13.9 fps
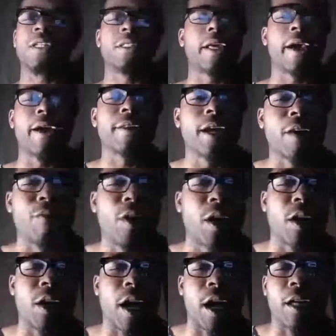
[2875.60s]
because they're never,
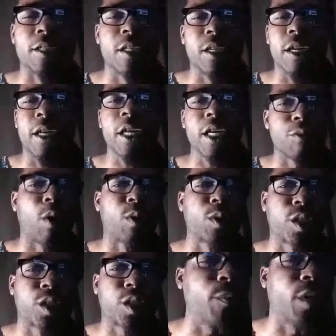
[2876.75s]
other than
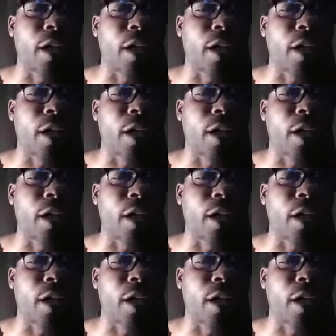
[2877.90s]
Hiroshima,